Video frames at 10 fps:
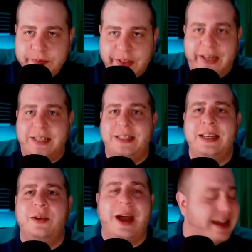And I see
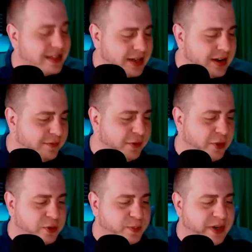you asking for
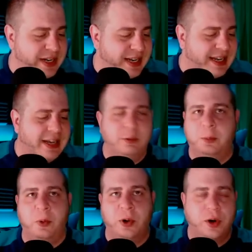those Panini Kid
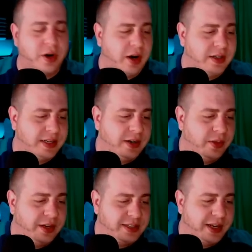Reporter cards. I know
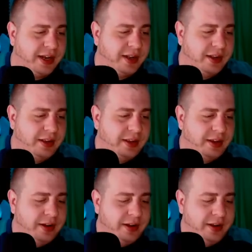that
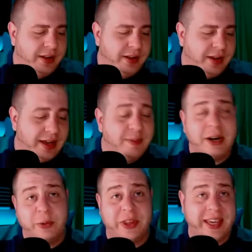
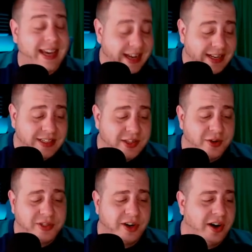anybody with kids,
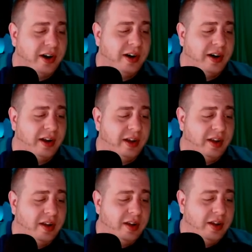those are
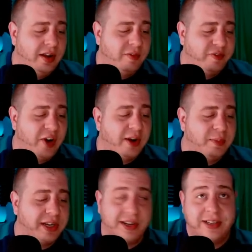fun
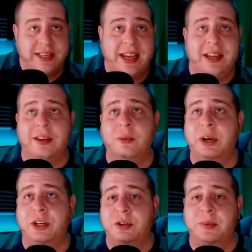because, hey, could
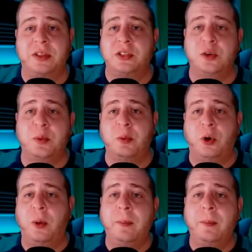win a trip to the Super Bowl.